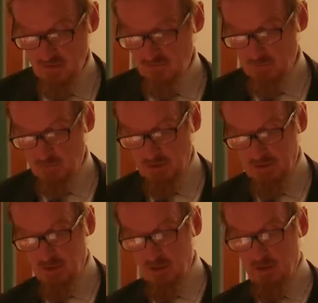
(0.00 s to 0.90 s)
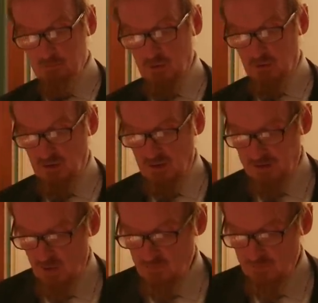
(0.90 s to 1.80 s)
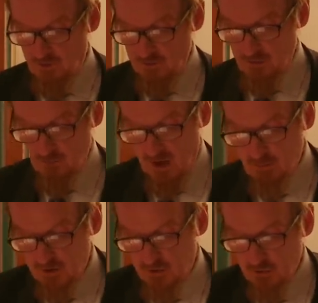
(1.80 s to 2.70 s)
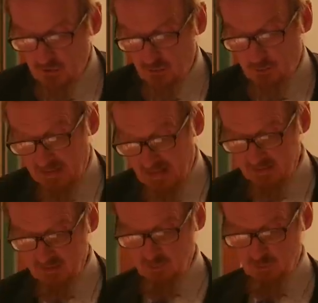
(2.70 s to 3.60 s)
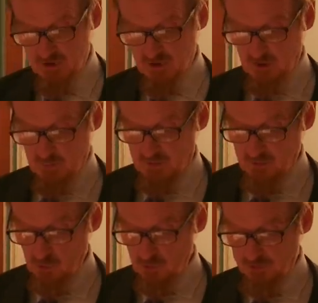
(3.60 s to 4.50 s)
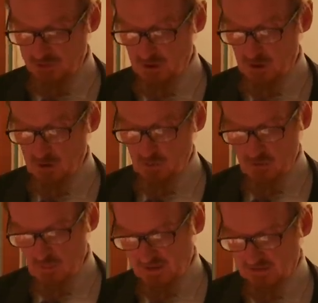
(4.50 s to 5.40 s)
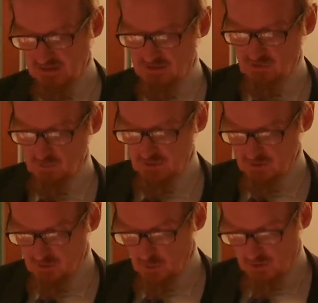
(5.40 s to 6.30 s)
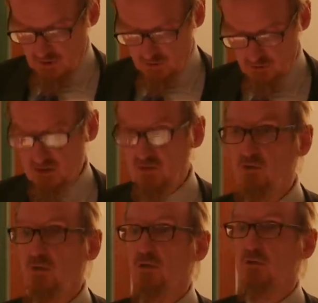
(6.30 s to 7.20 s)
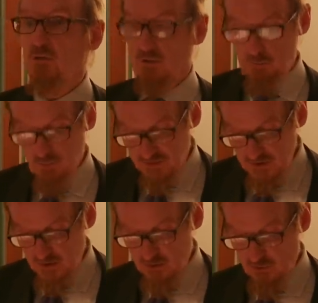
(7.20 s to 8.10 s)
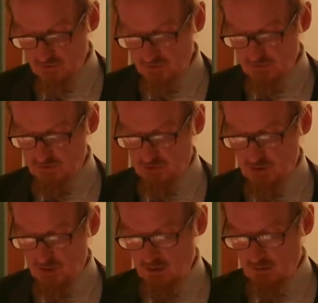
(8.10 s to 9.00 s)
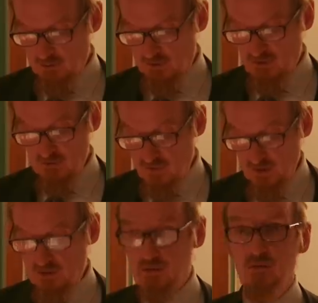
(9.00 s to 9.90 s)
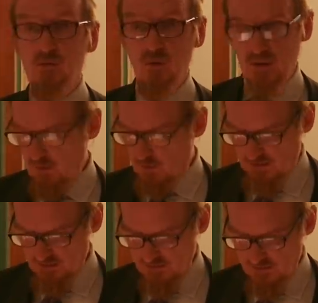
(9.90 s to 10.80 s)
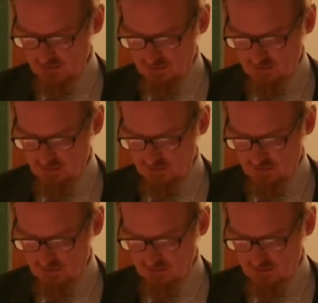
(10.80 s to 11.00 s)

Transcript: Similarly, Boko Haram founder Muhammad Yusuf began his preaching in Maiduguri with the madkhalism he had acquired during his studies at Medina University, but converted to a Nawaqidi